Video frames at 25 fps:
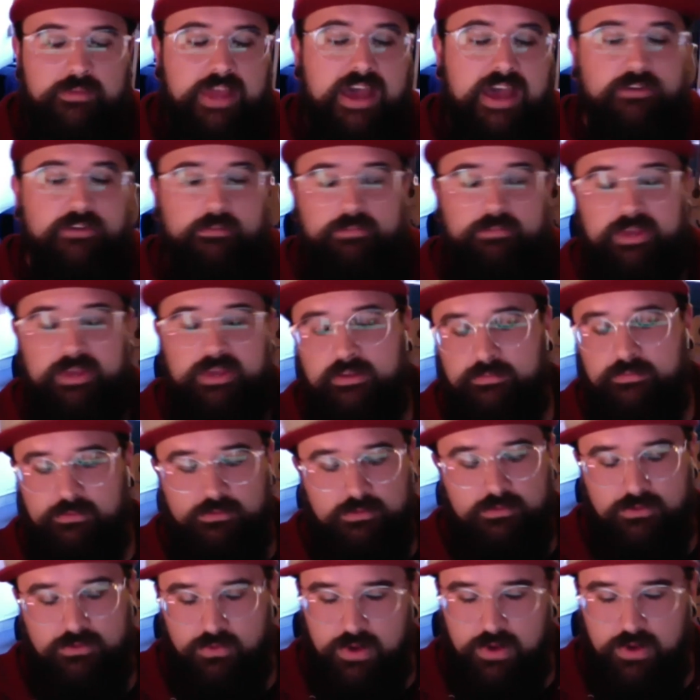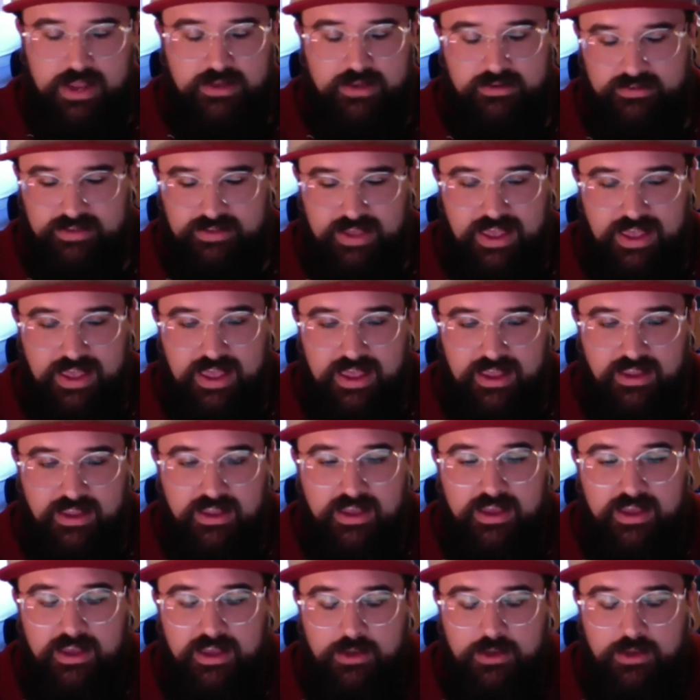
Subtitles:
have a big grand day.